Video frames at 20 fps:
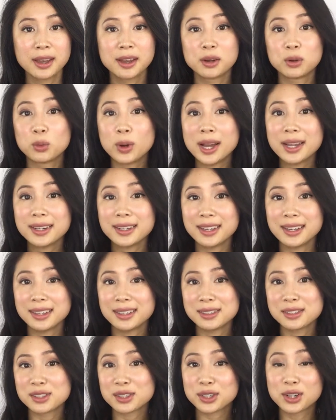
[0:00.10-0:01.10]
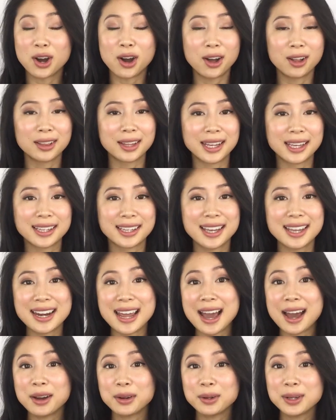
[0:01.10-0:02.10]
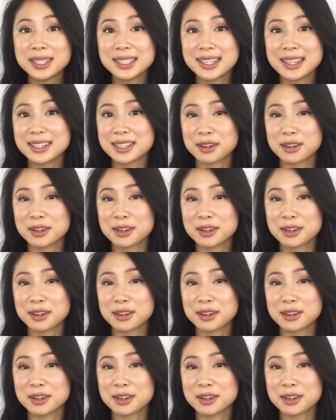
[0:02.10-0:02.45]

What is your calling and how is it